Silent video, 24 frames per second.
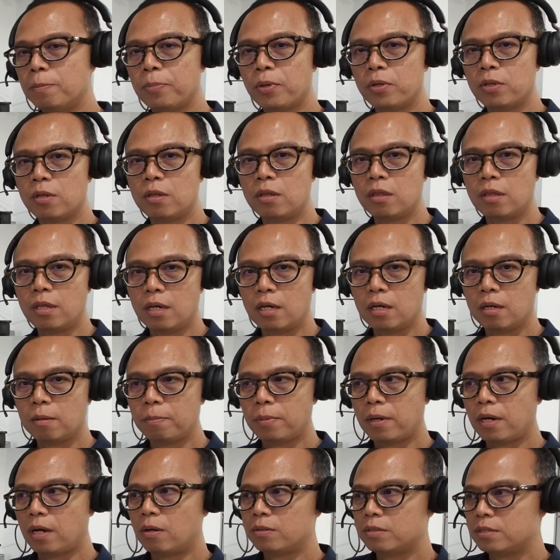important thing
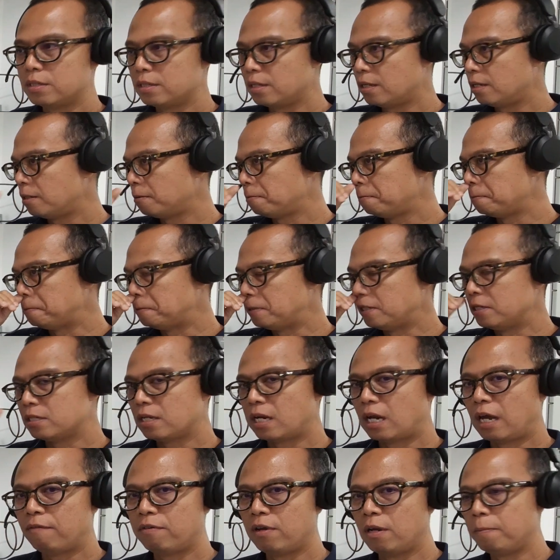about this
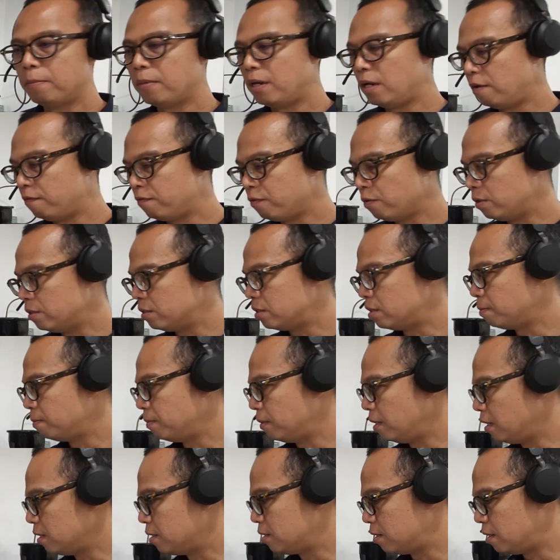Lifeline manifold
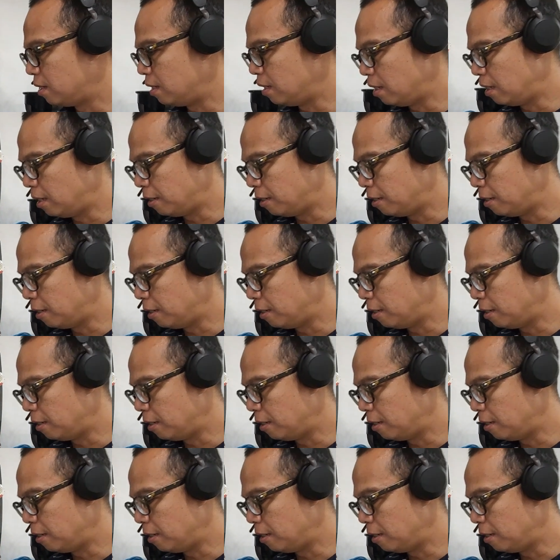is